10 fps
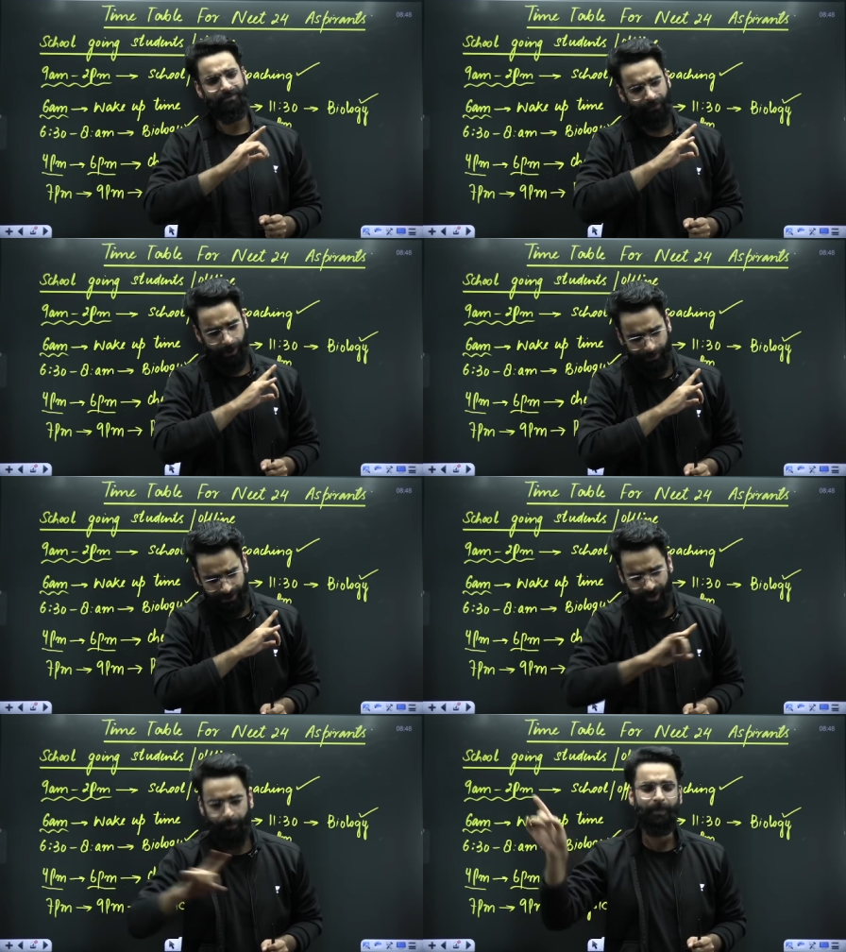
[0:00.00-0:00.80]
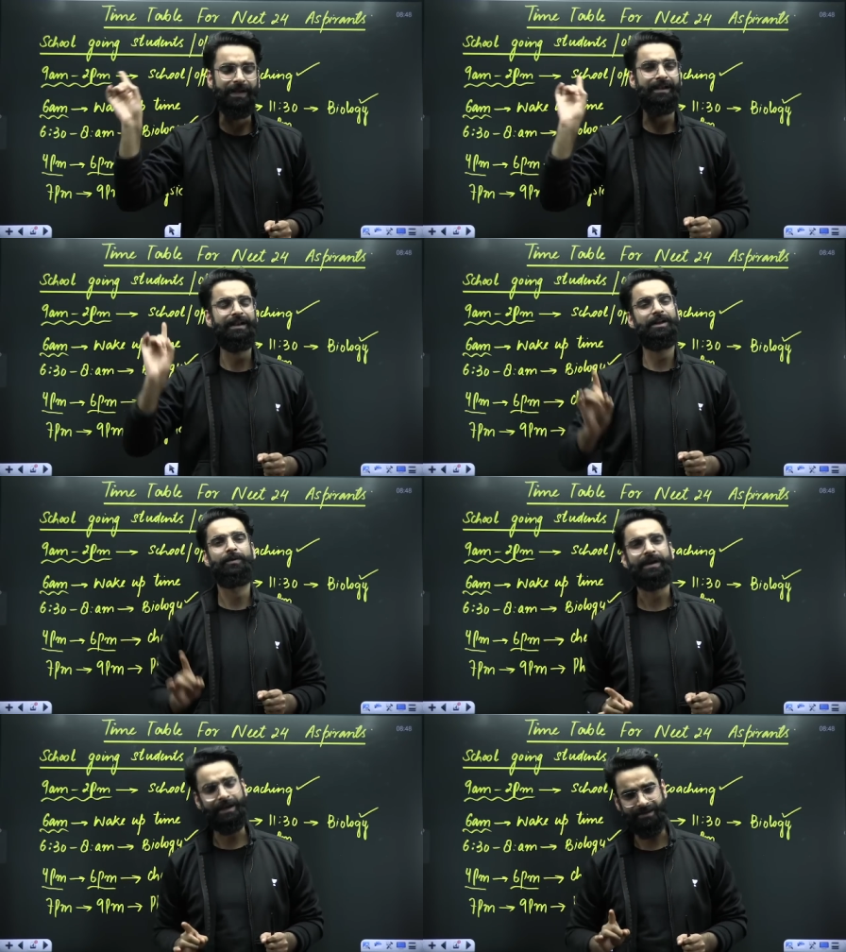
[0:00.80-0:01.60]
Follow it completely till
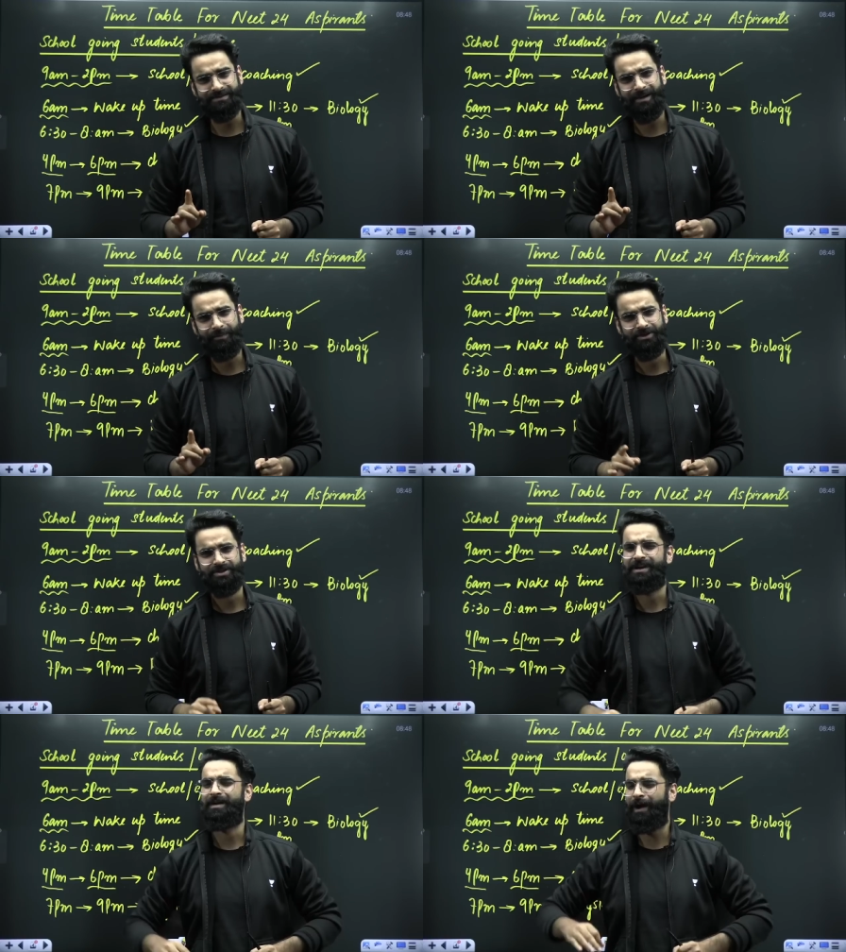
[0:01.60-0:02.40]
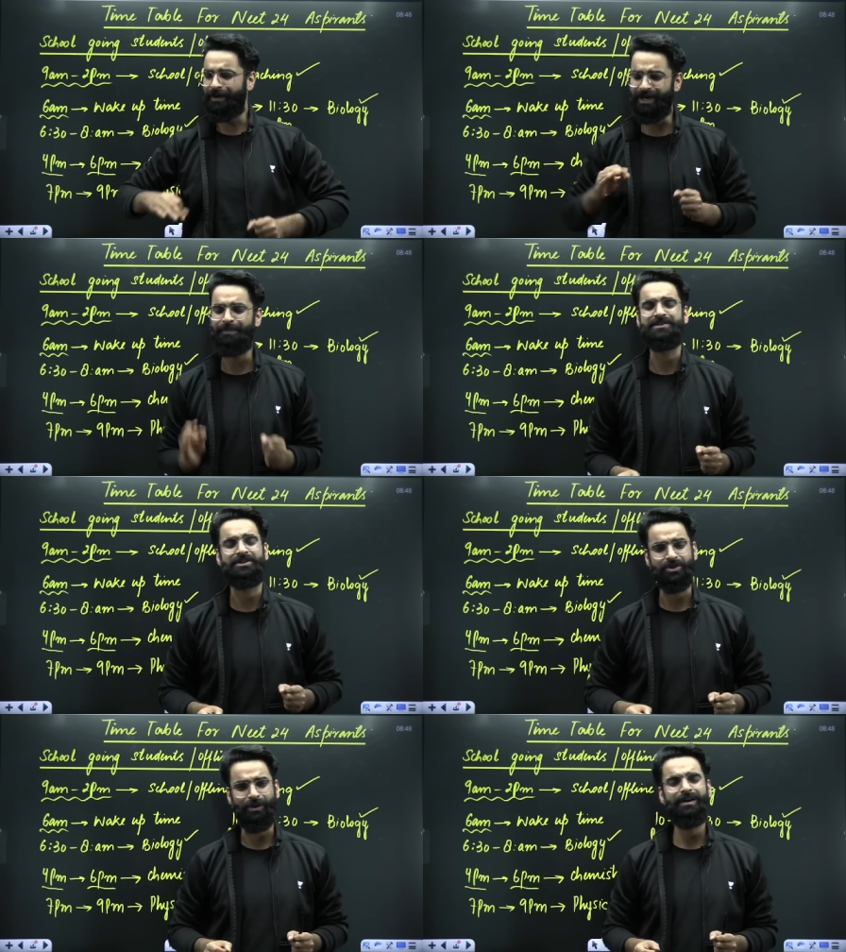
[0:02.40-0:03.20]
your NEET examination and 100%
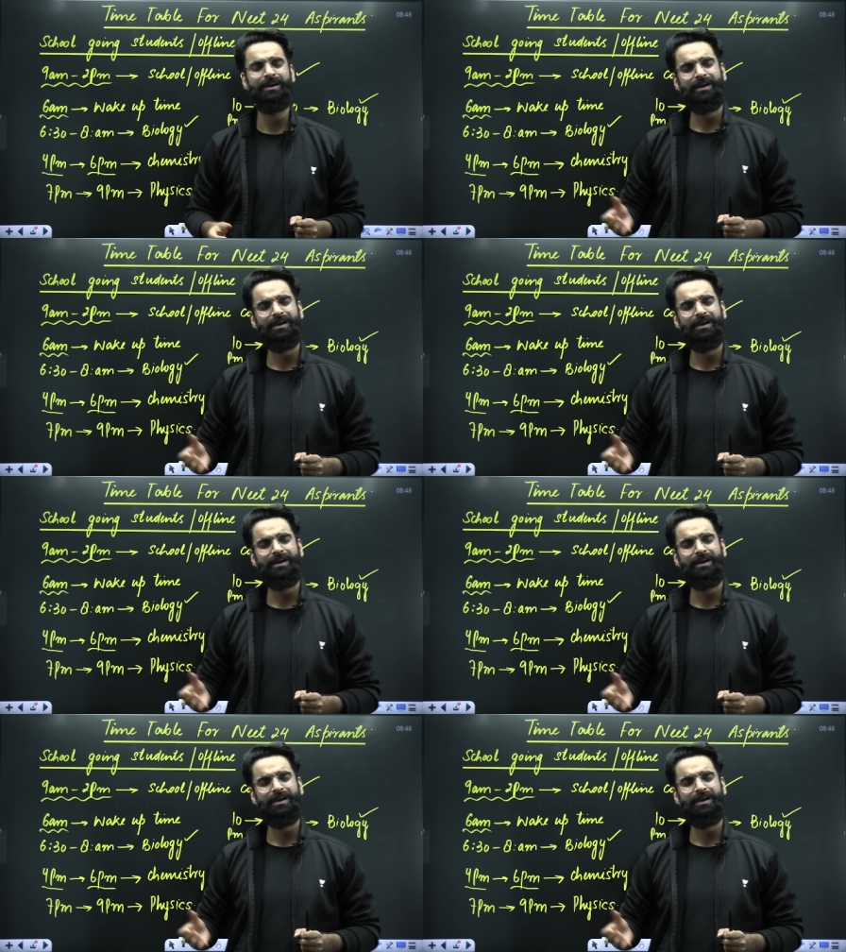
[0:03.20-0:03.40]
sure